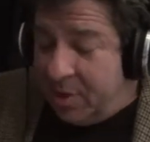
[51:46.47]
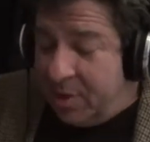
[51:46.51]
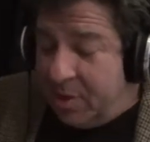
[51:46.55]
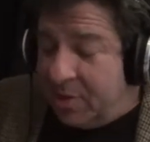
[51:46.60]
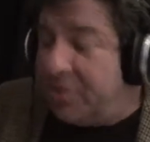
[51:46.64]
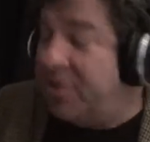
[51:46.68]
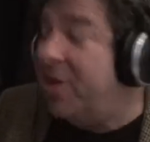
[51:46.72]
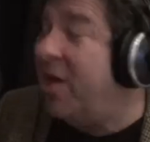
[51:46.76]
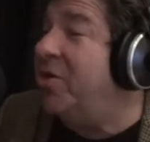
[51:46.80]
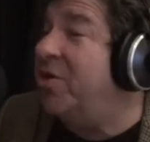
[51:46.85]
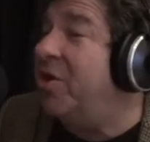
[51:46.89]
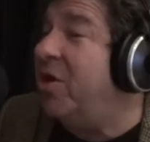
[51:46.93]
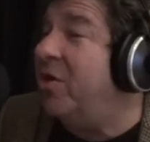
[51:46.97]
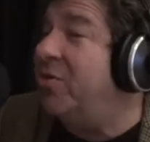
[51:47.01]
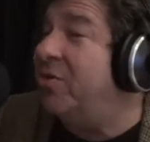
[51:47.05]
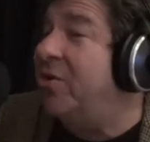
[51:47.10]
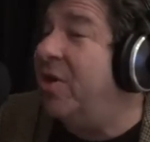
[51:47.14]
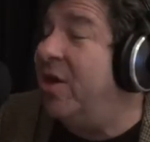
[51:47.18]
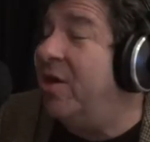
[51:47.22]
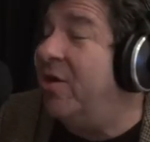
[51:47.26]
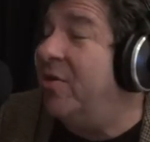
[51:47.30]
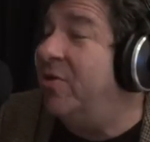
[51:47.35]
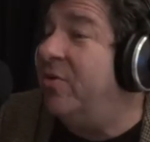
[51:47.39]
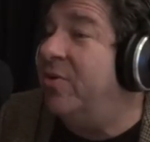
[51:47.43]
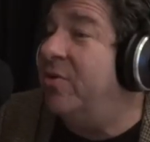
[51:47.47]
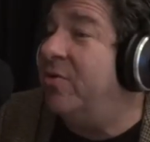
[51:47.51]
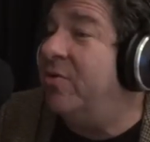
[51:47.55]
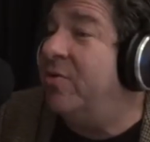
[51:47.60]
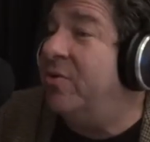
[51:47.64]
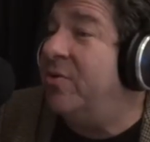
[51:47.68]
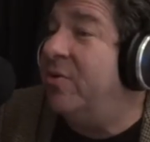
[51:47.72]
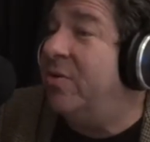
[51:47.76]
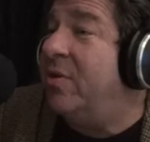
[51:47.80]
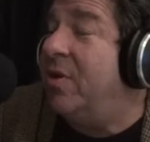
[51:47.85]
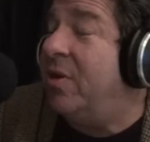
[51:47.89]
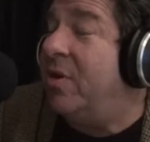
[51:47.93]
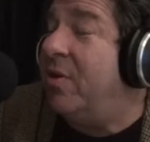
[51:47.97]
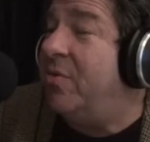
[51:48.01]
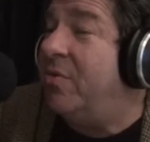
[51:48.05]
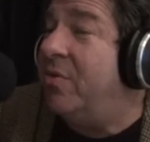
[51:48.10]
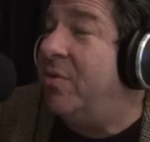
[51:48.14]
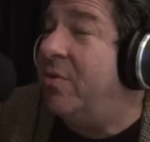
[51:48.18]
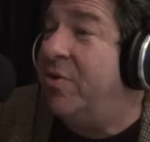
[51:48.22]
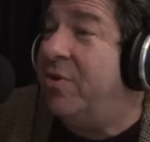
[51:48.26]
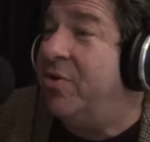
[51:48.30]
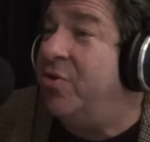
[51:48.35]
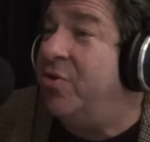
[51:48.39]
stash house cases. They should.